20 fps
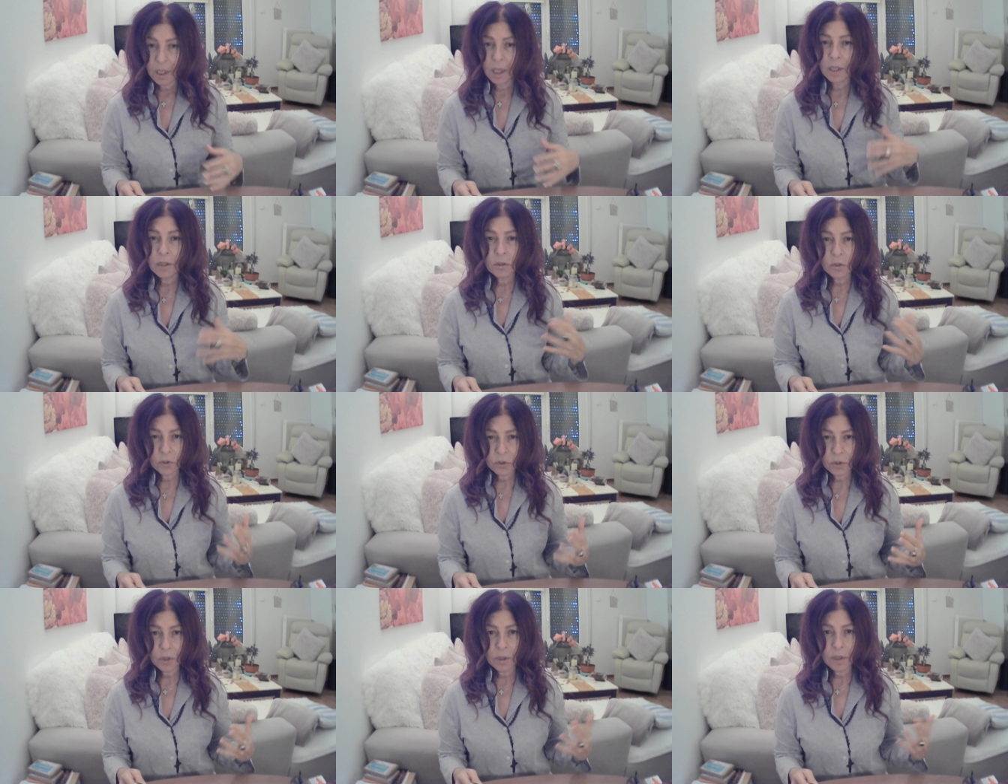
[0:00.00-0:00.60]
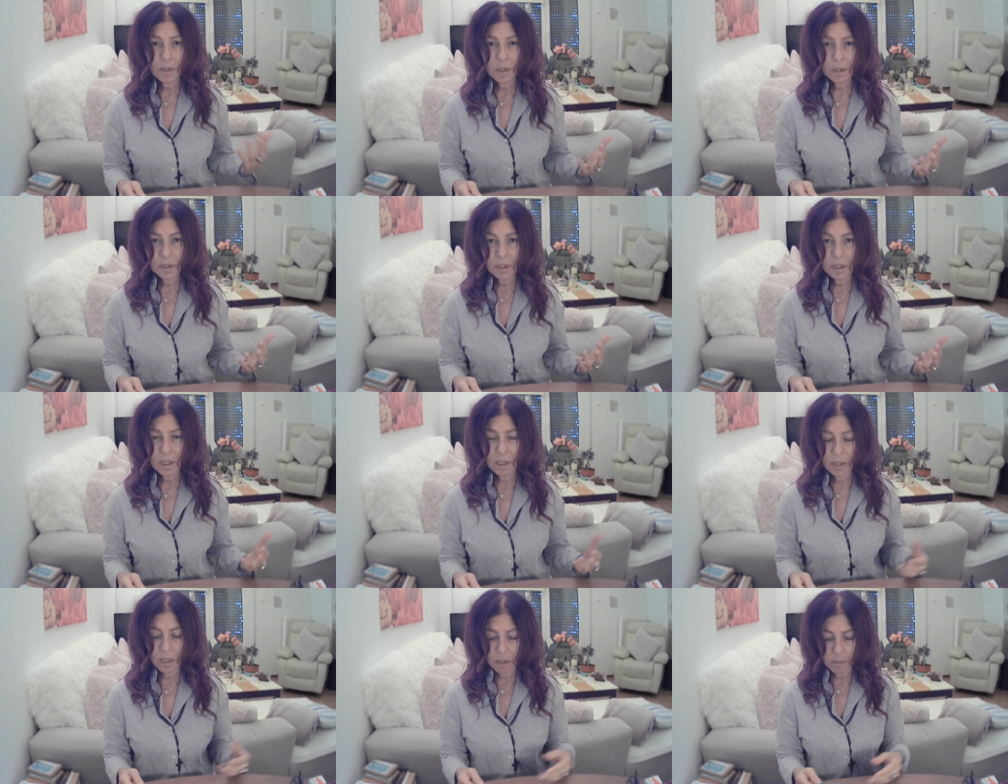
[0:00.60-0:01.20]
and you're starting to
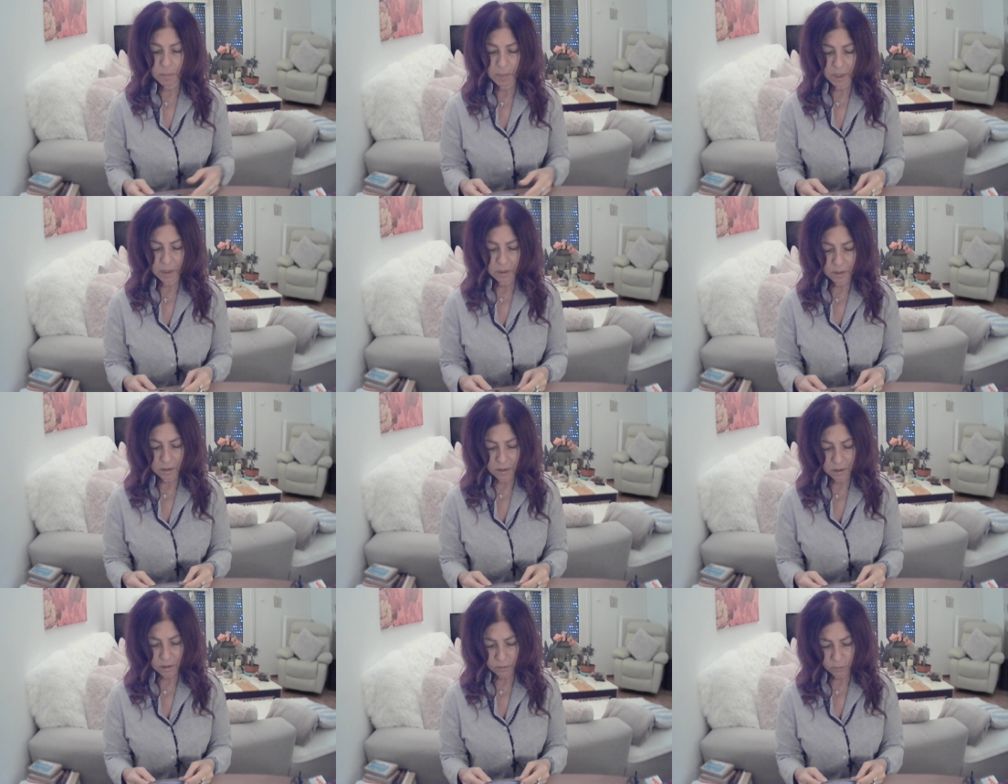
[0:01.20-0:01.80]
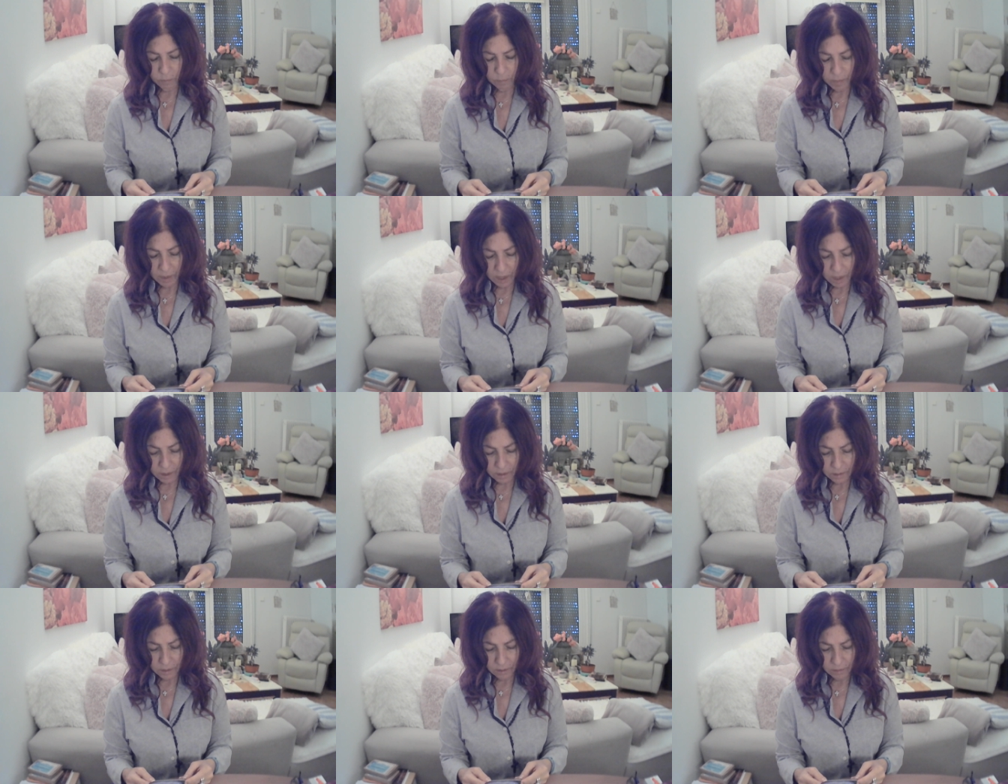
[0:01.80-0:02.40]
see the abundance from
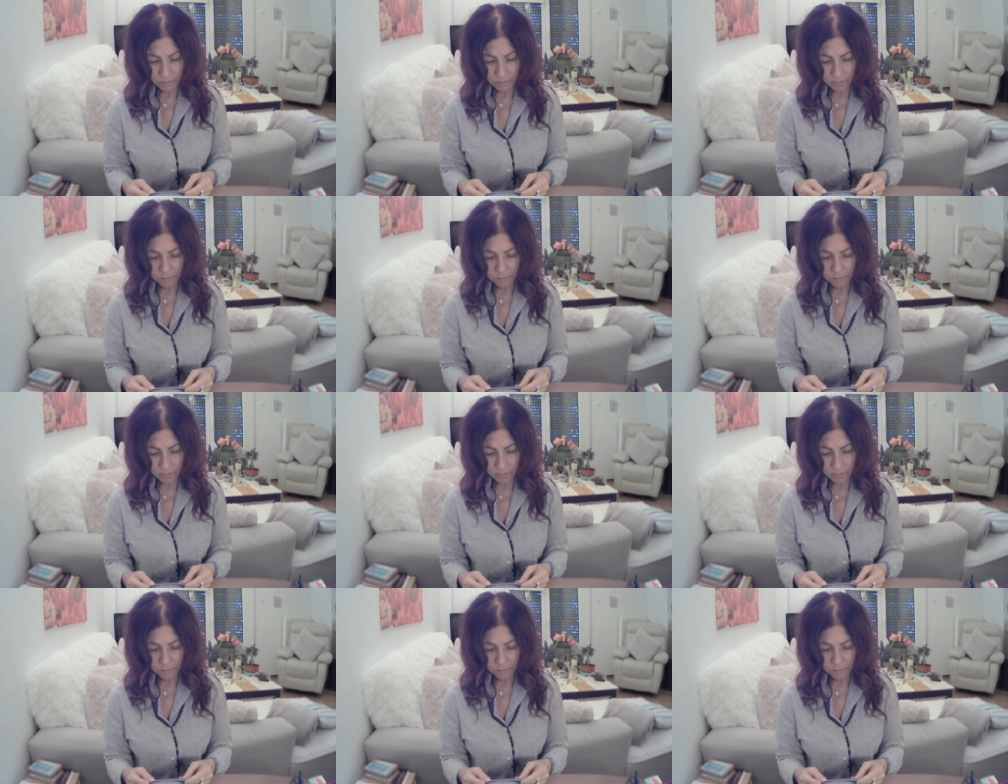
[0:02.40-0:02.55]
that.